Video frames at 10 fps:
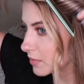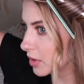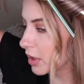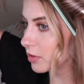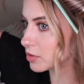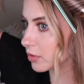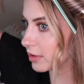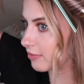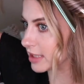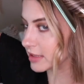You can go
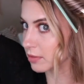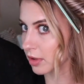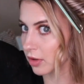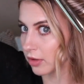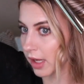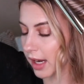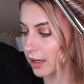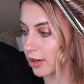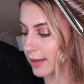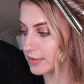totally fancy with a curling
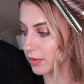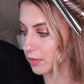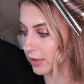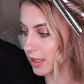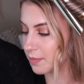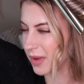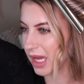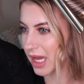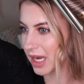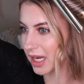iron, absolutely,
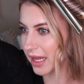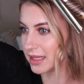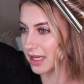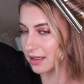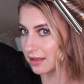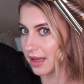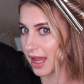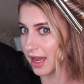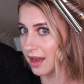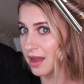but at the end of the
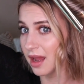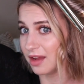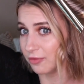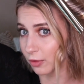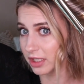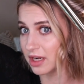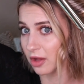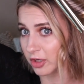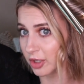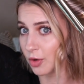day, a
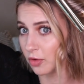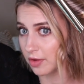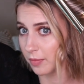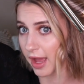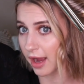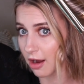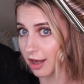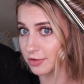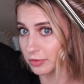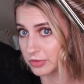$40 golden black
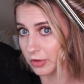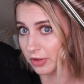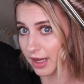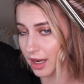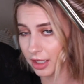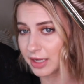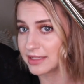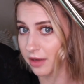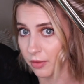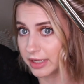Hot Tools curling iron
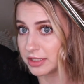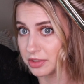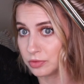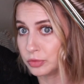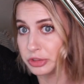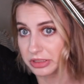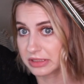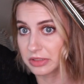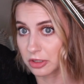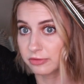is going to do
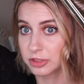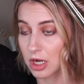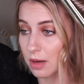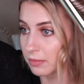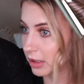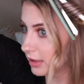just as good of a job.